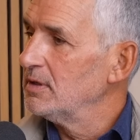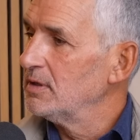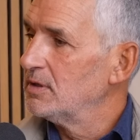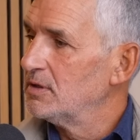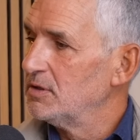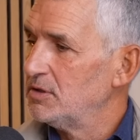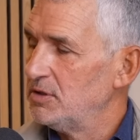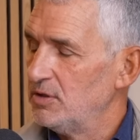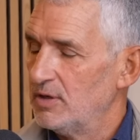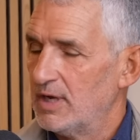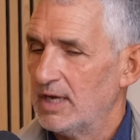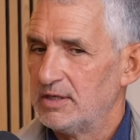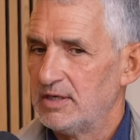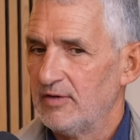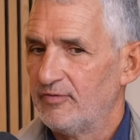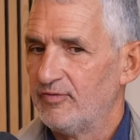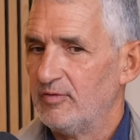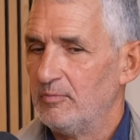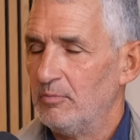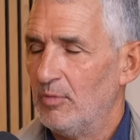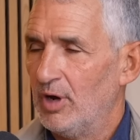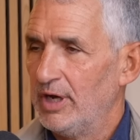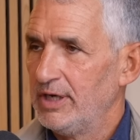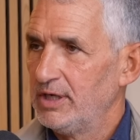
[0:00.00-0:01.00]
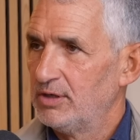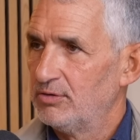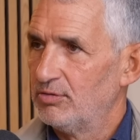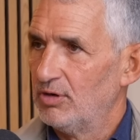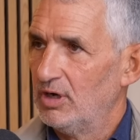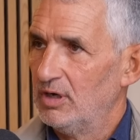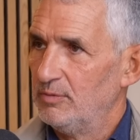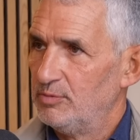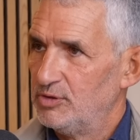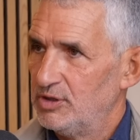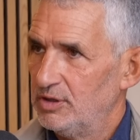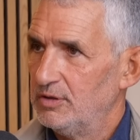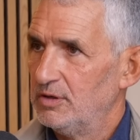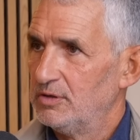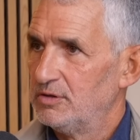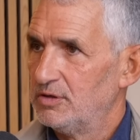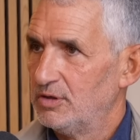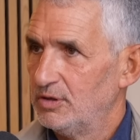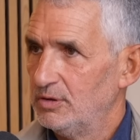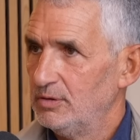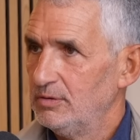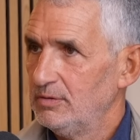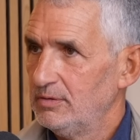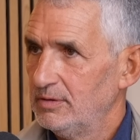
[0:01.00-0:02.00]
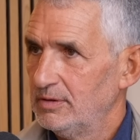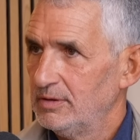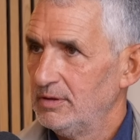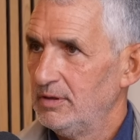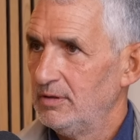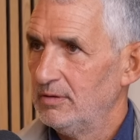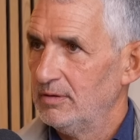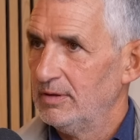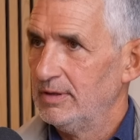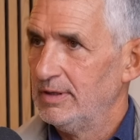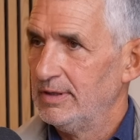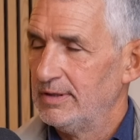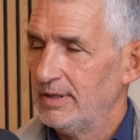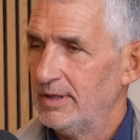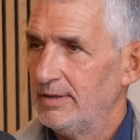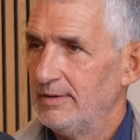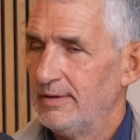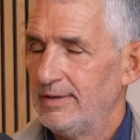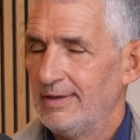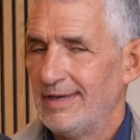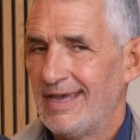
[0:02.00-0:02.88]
because you get different microbes in the two, and you okay.